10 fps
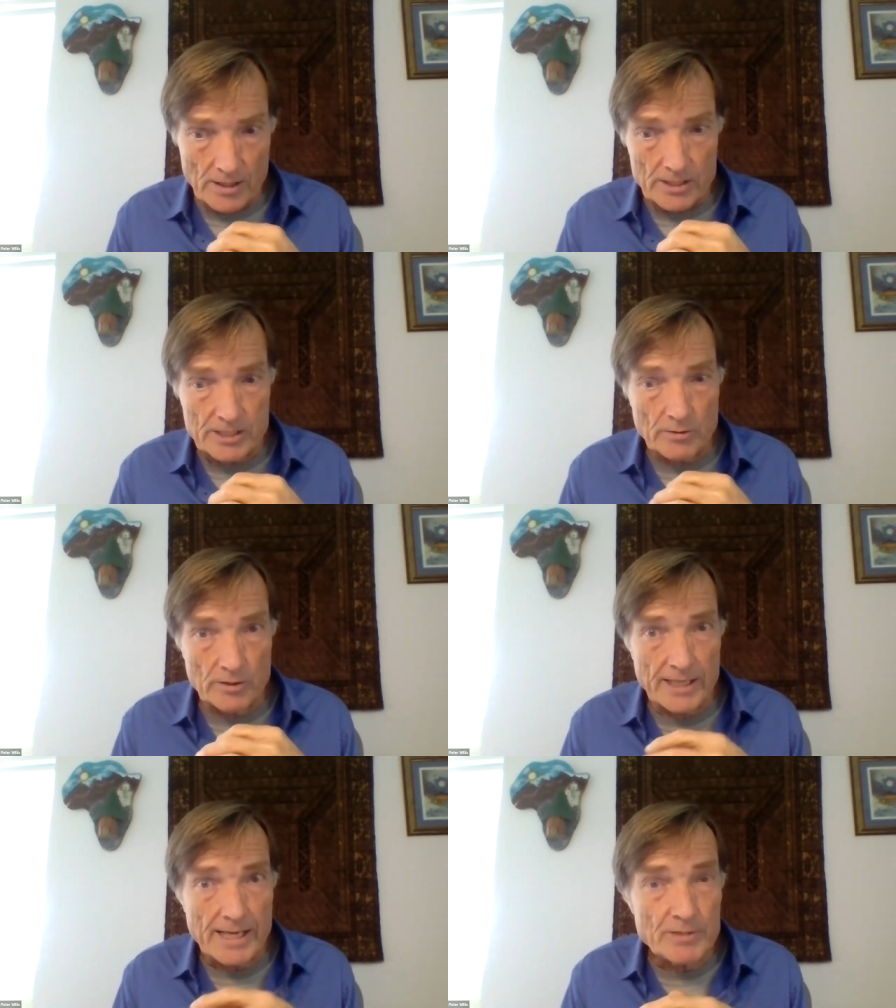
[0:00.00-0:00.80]
So
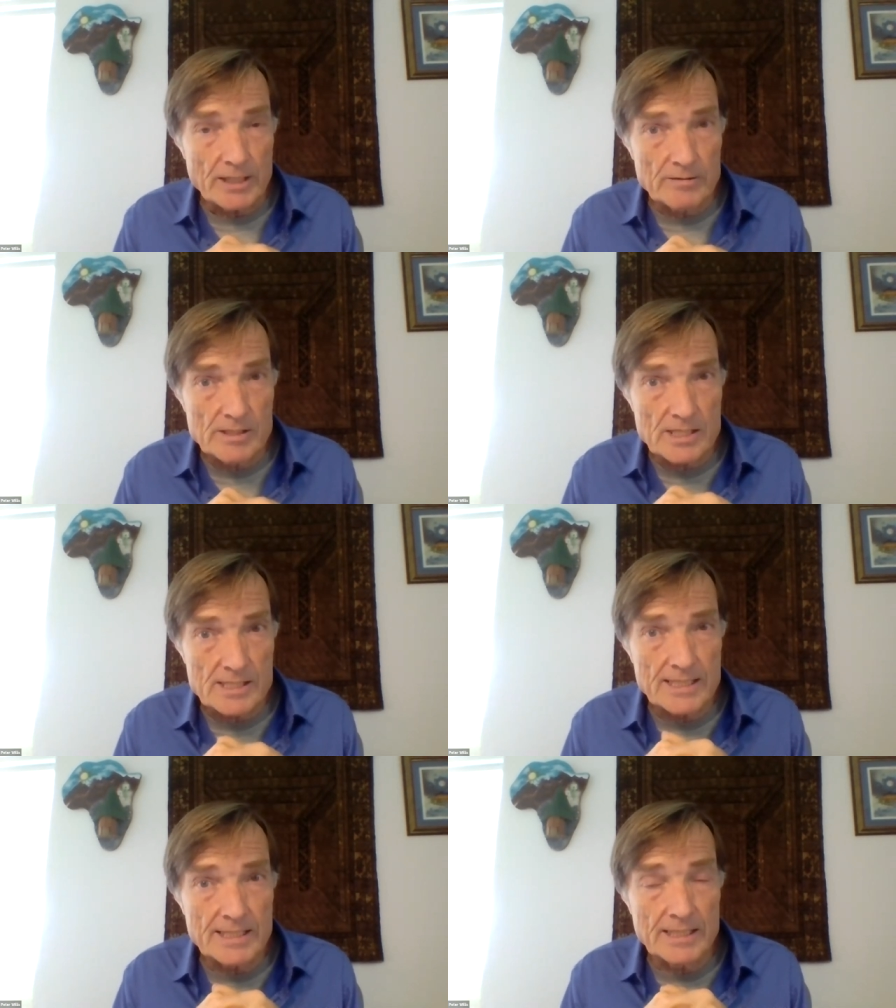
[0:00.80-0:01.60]
Cape Town is a
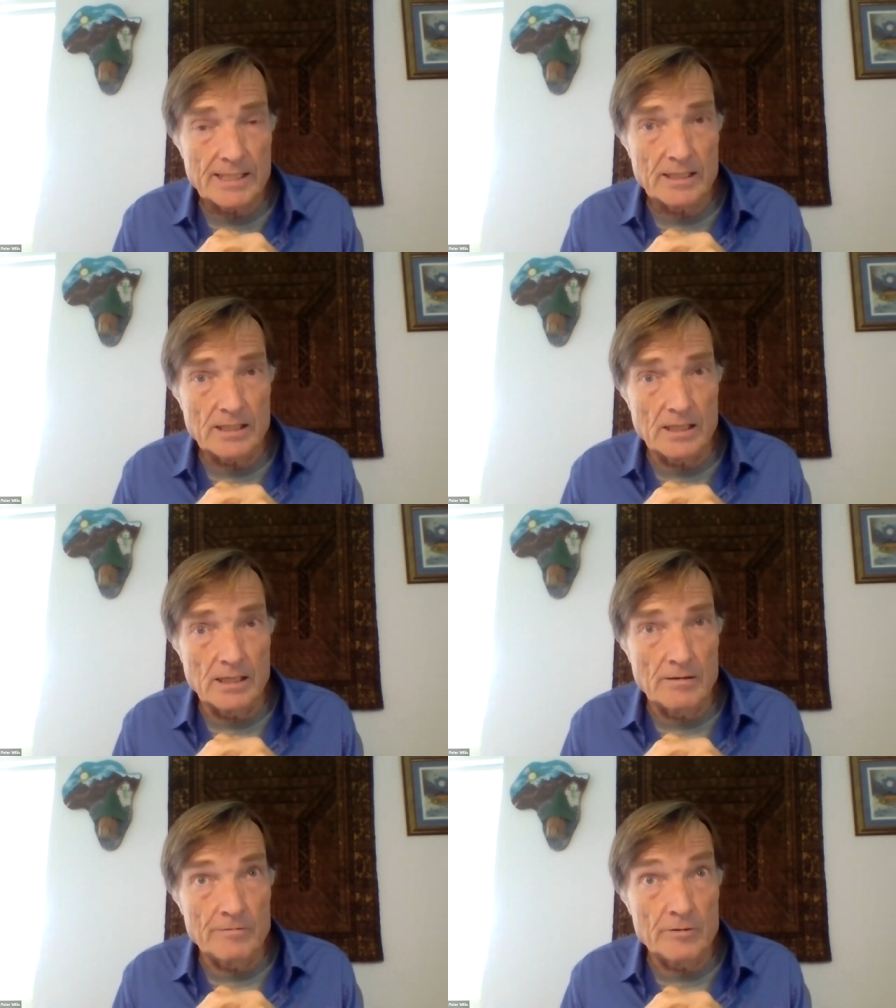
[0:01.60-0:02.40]
city
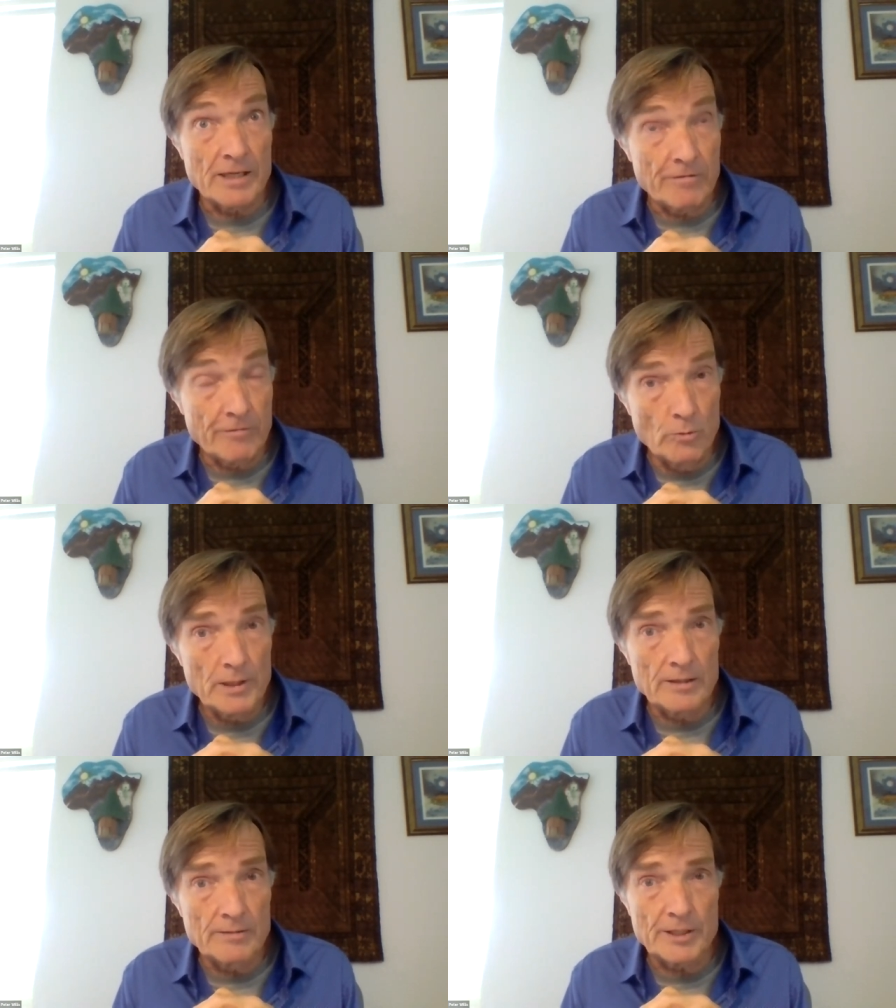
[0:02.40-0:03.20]
of about four
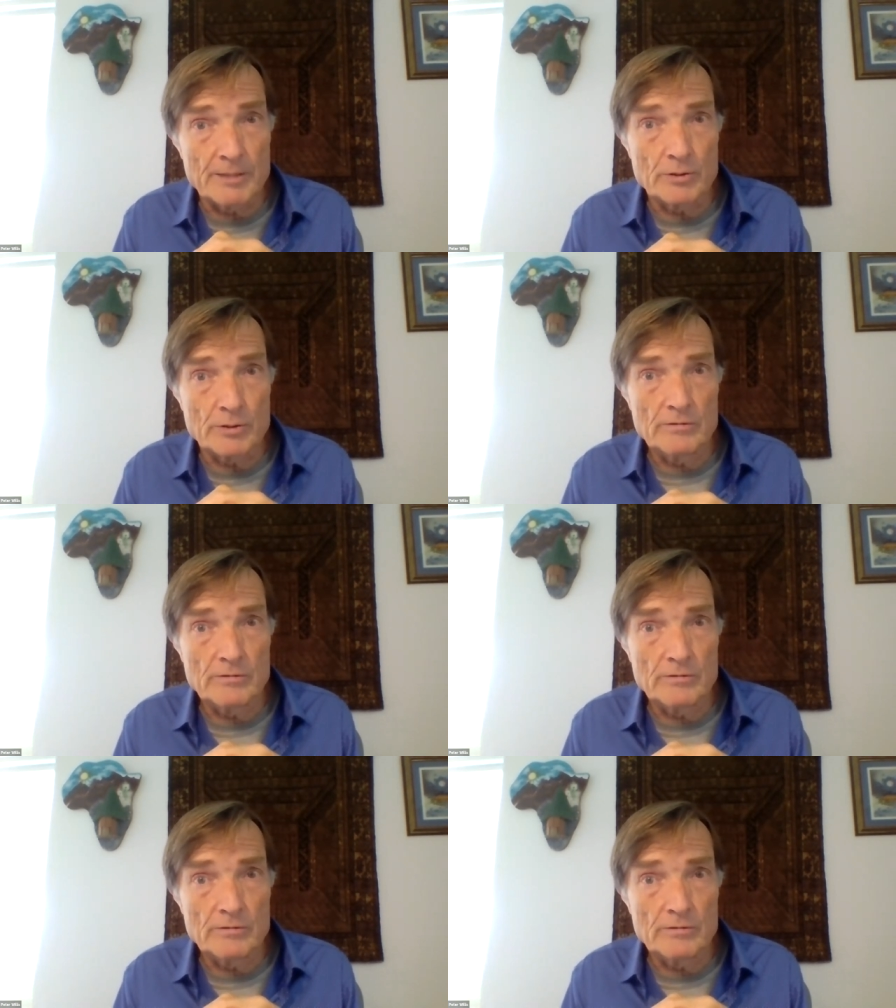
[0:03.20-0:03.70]
million people,